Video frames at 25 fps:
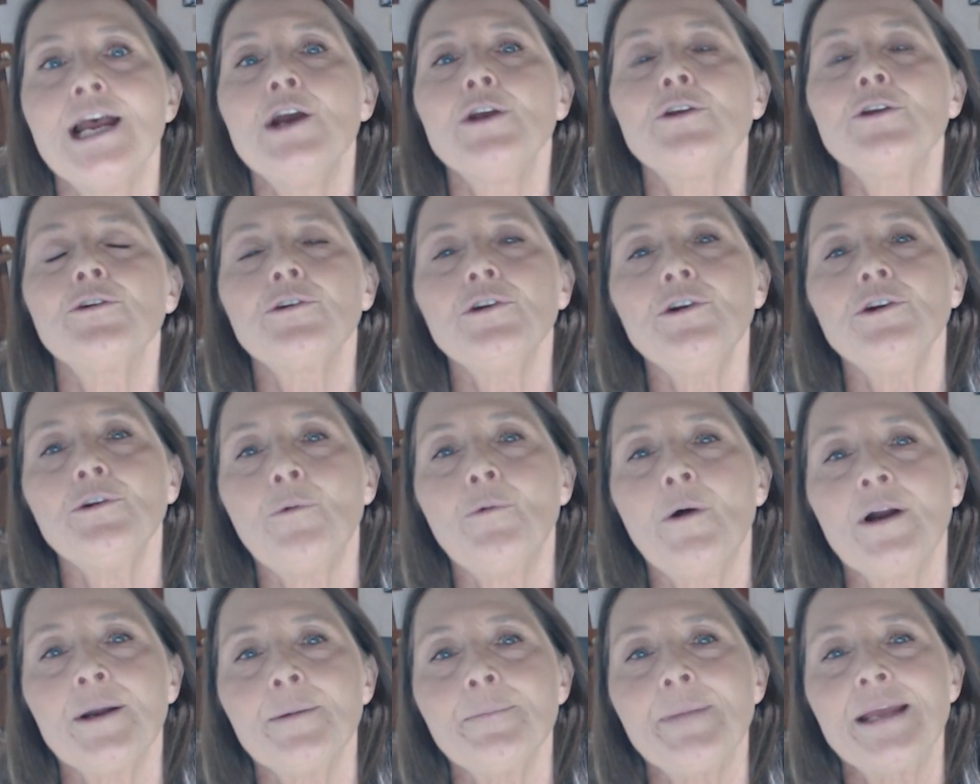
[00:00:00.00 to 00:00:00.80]
you're going to
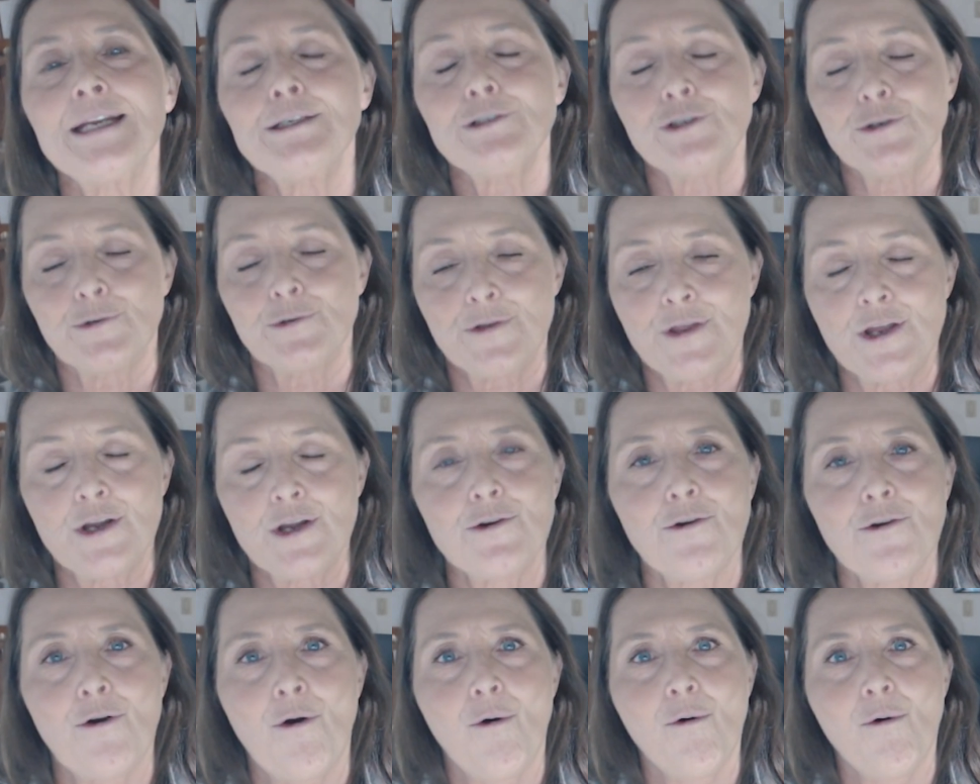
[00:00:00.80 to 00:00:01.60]
want to make sure
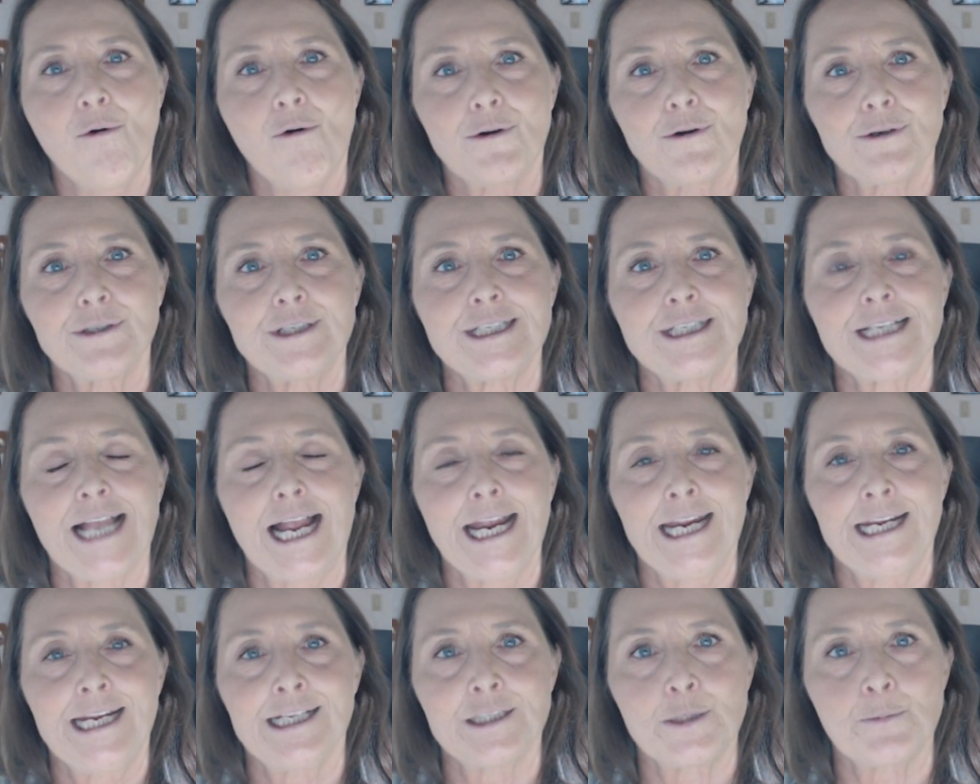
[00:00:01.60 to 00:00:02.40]
that core
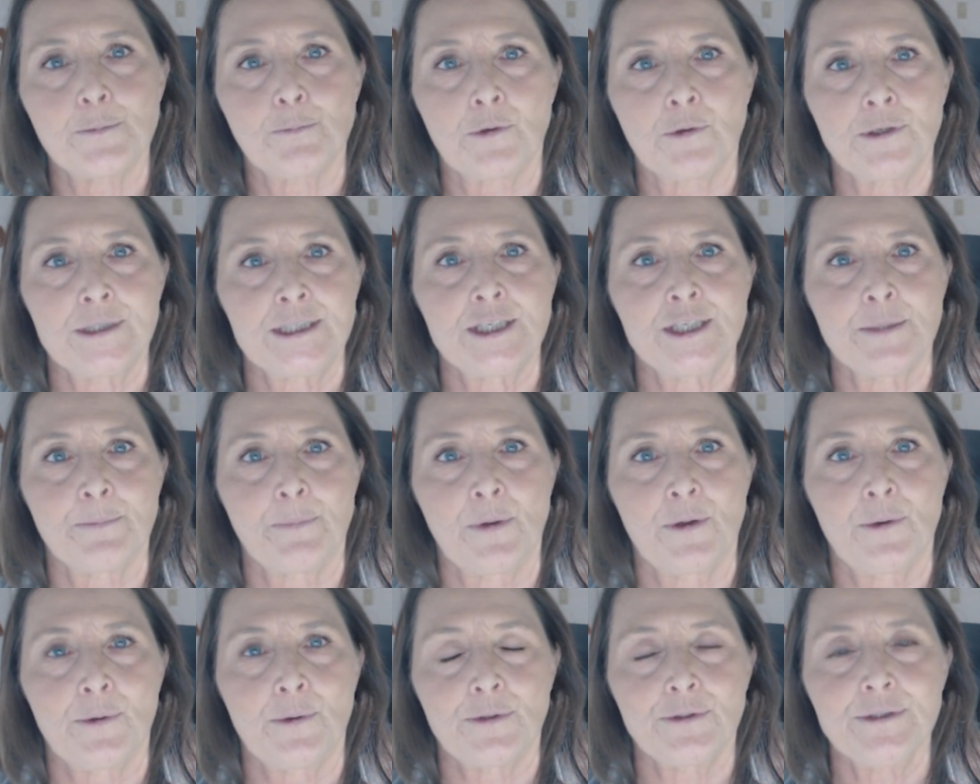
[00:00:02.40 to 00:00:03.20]
science
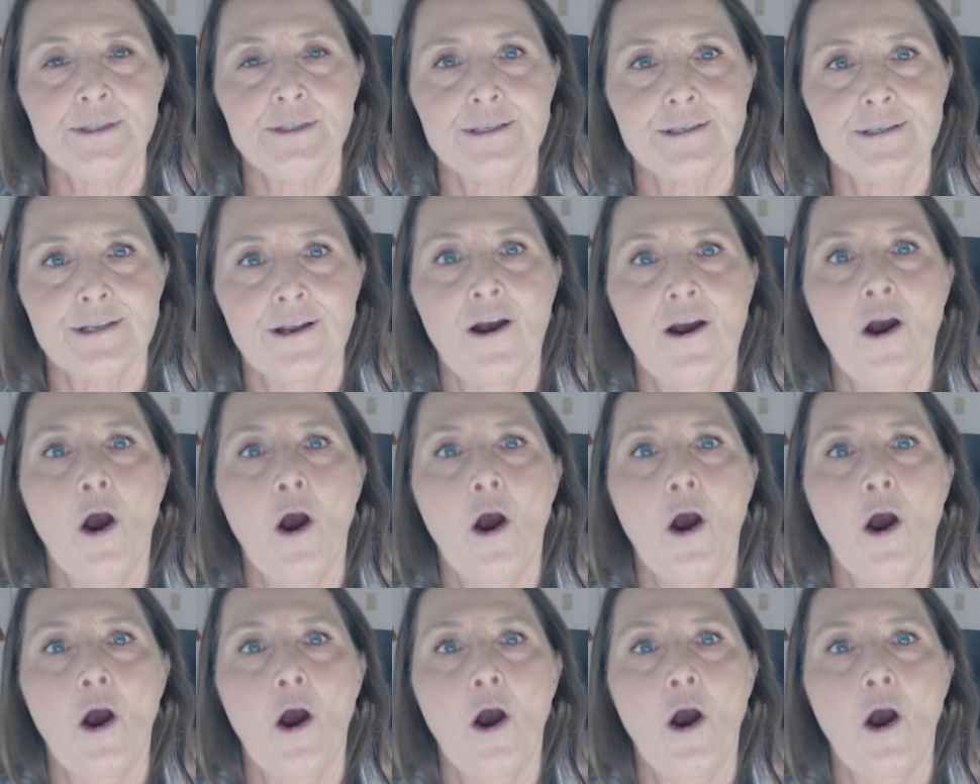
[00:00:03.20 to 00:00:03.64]
principles